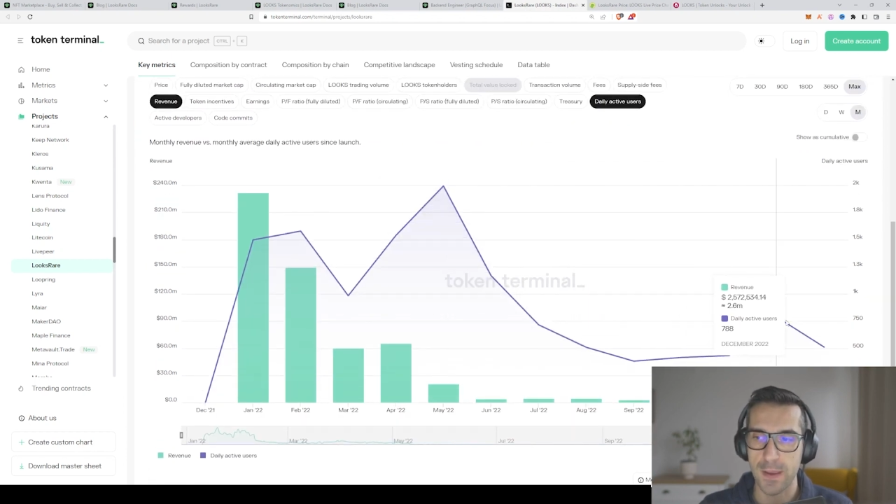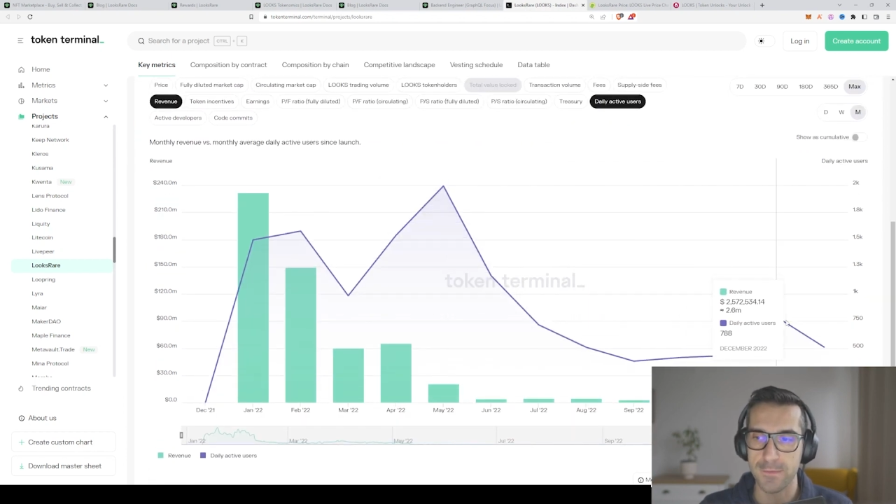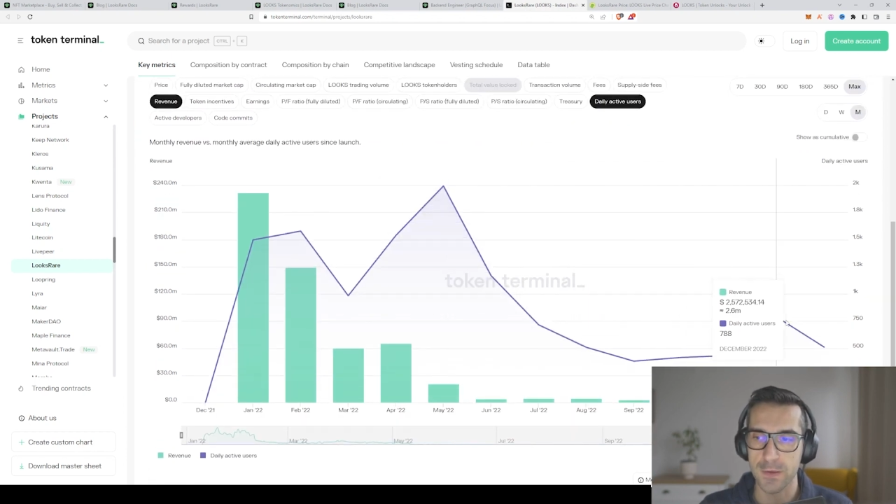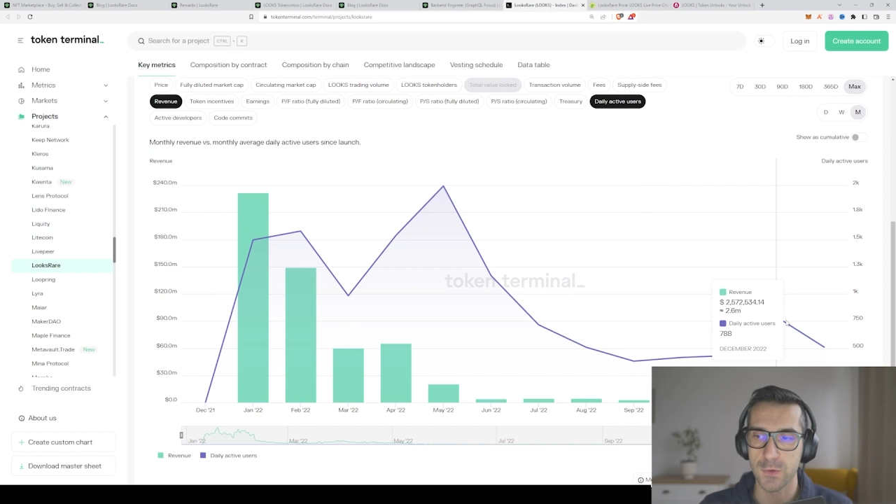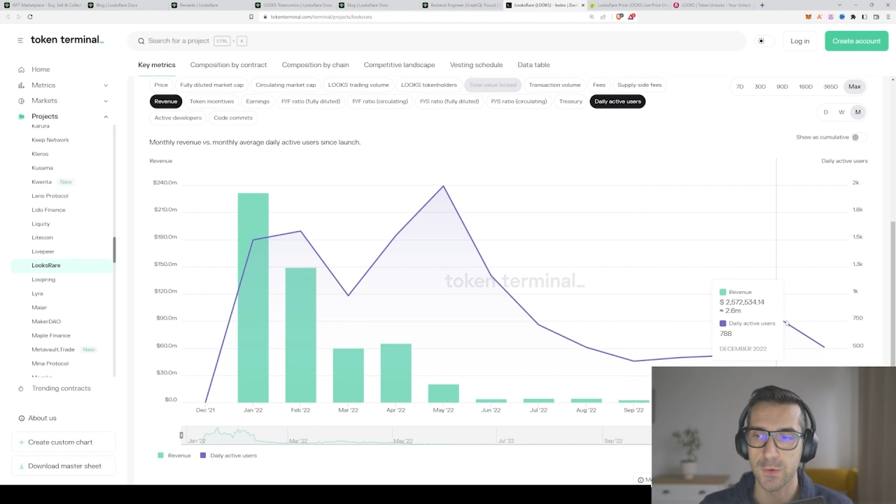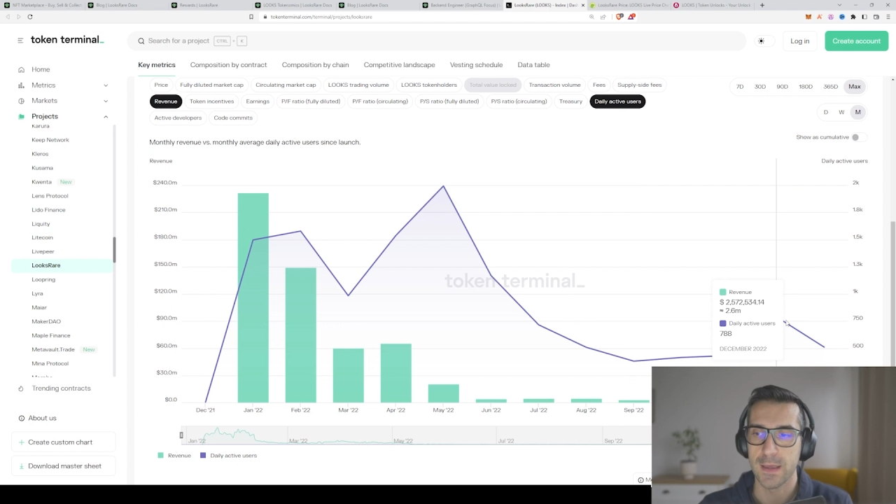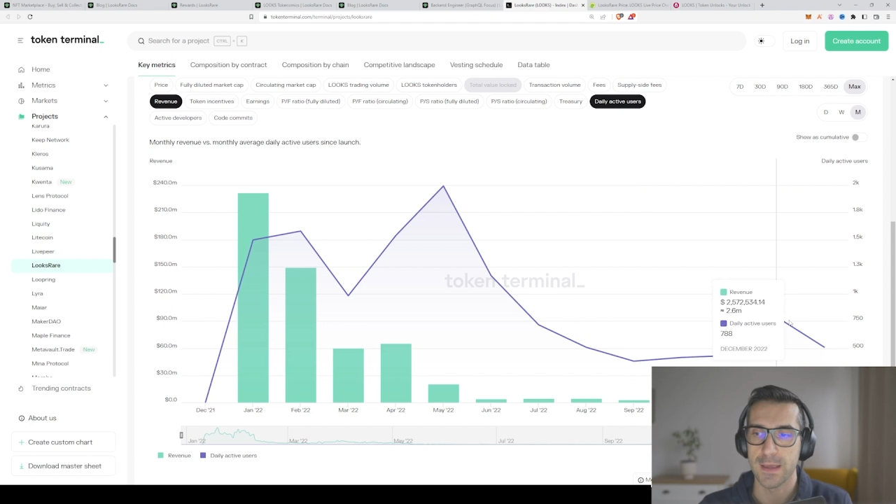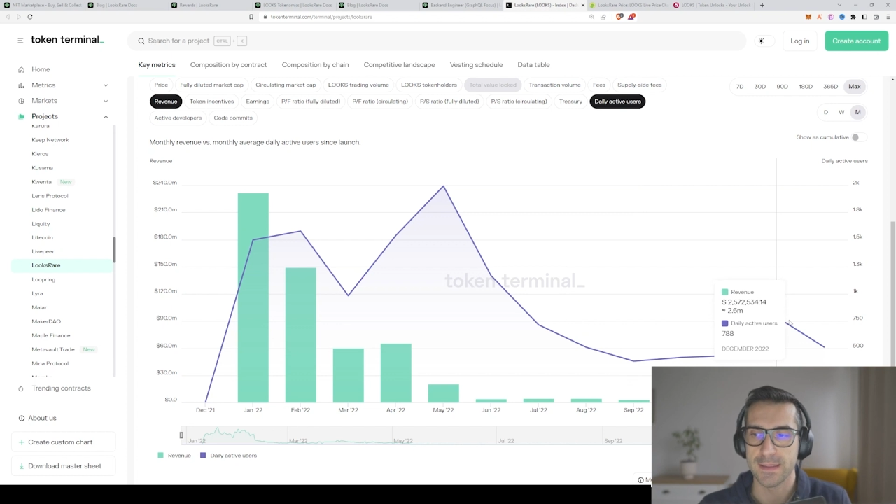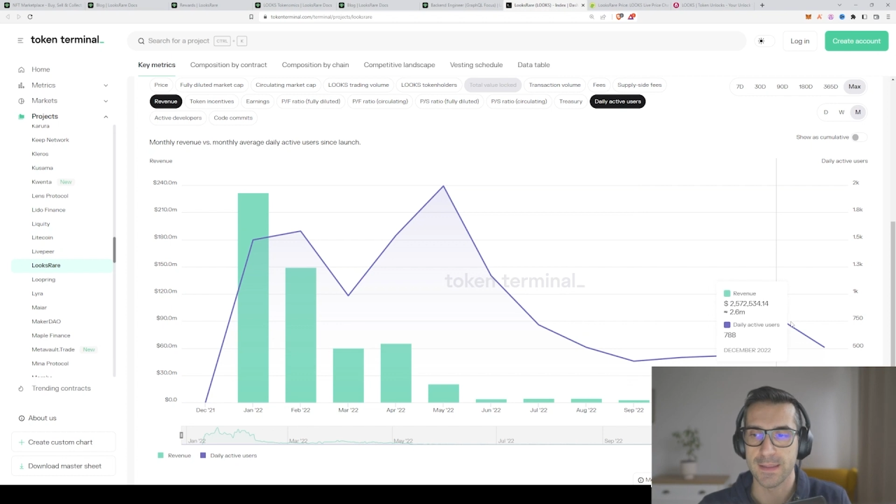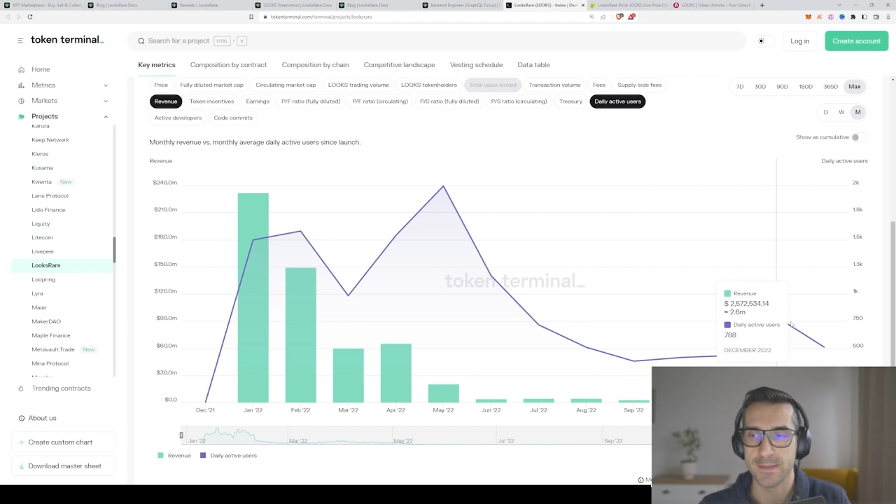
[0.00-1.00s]
revenue
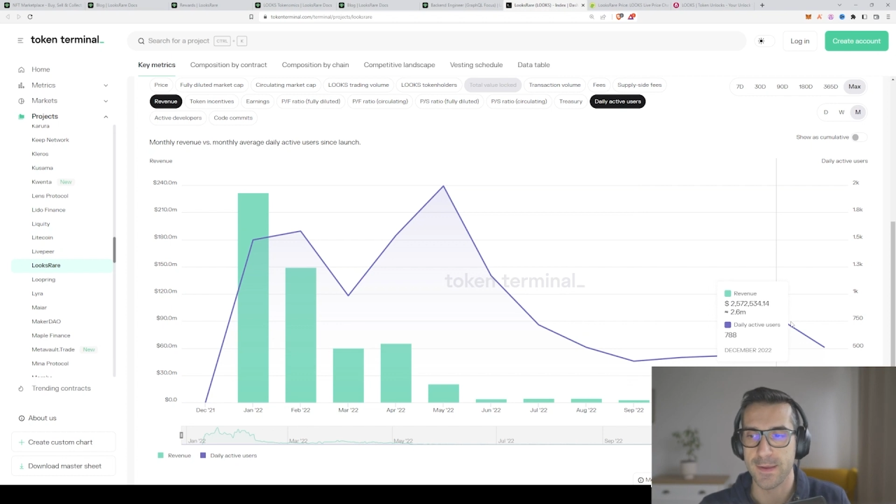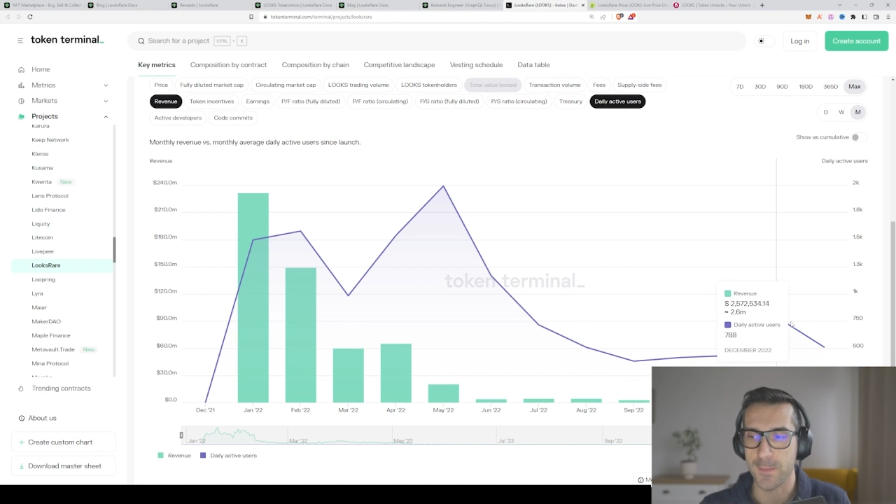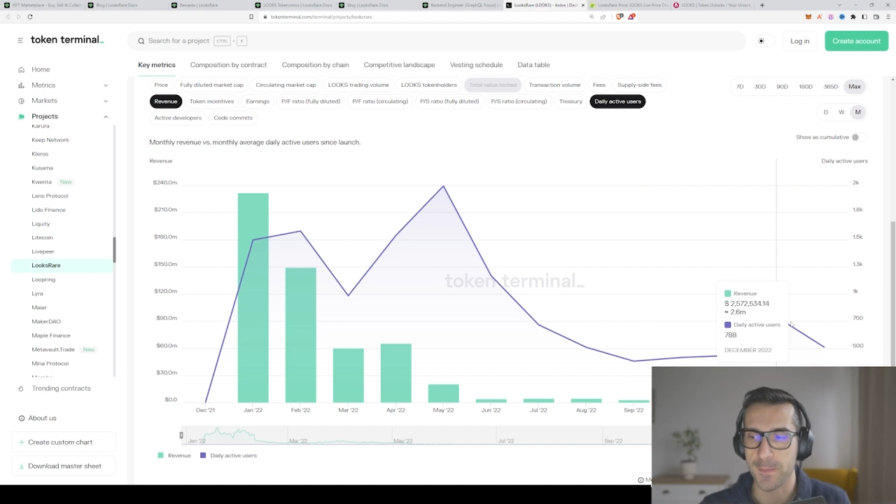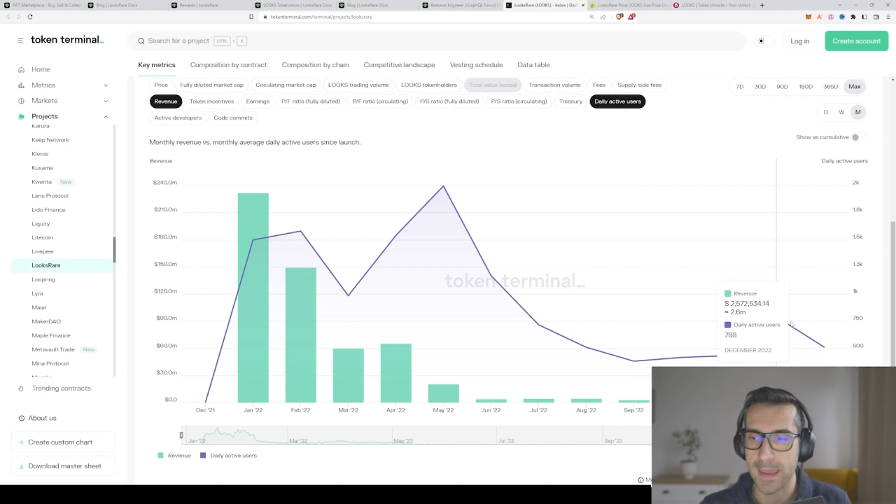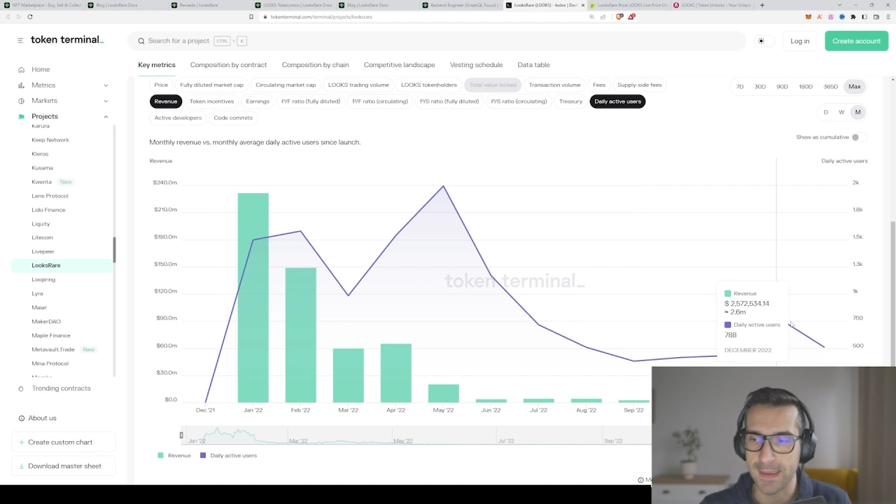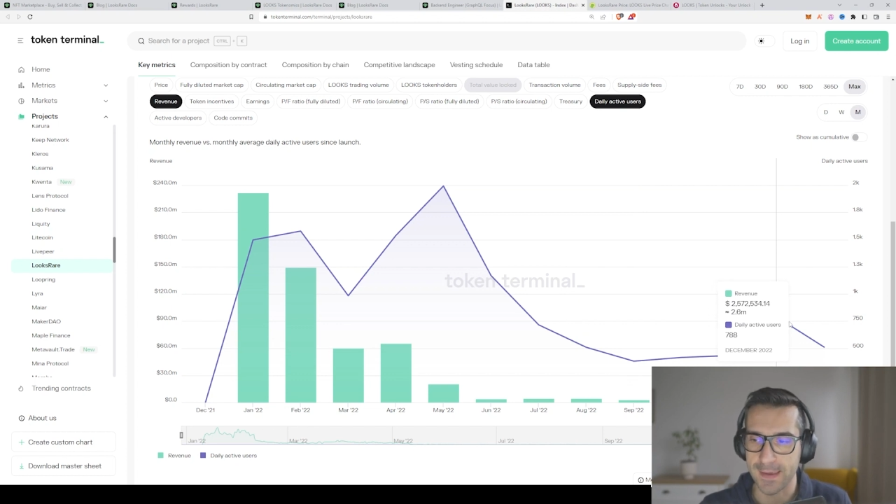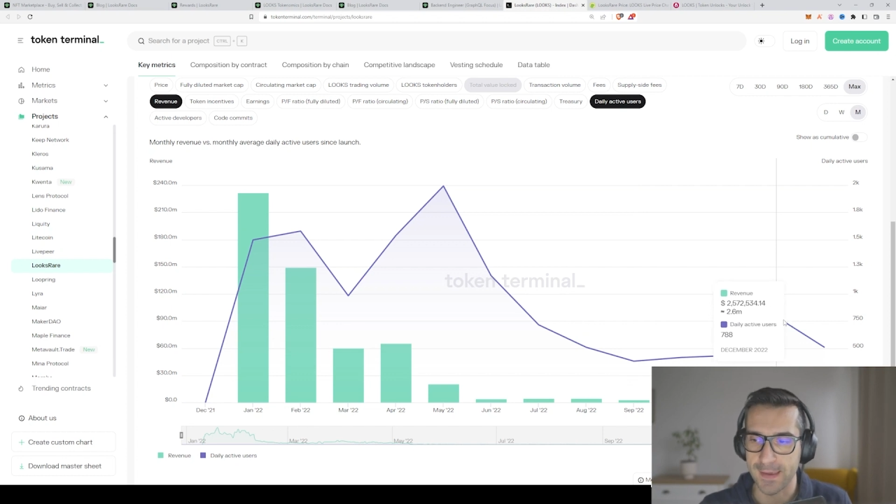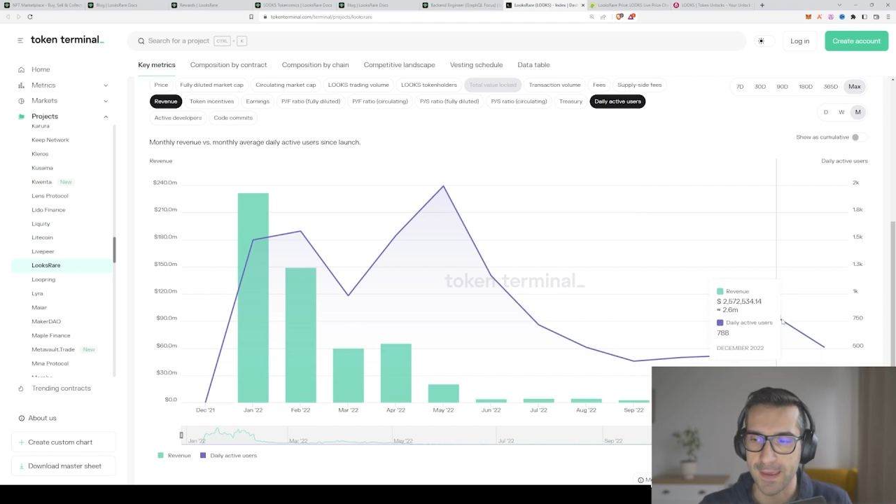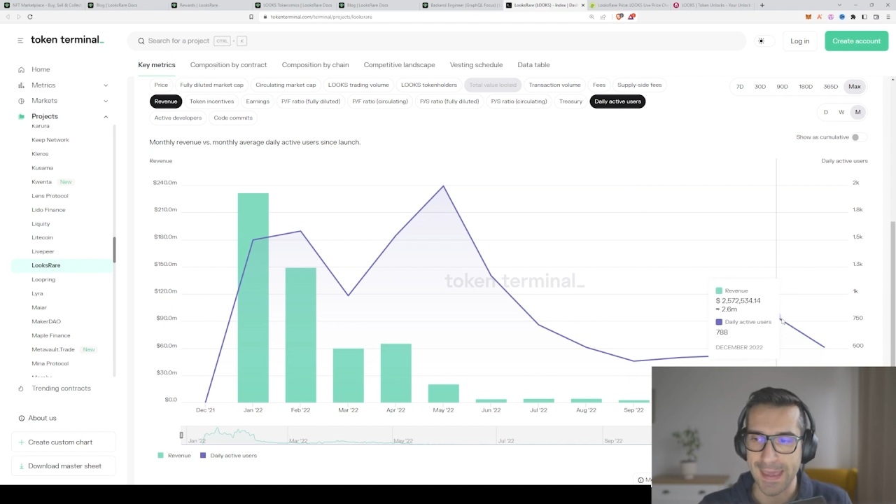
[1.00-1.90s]
that they are making.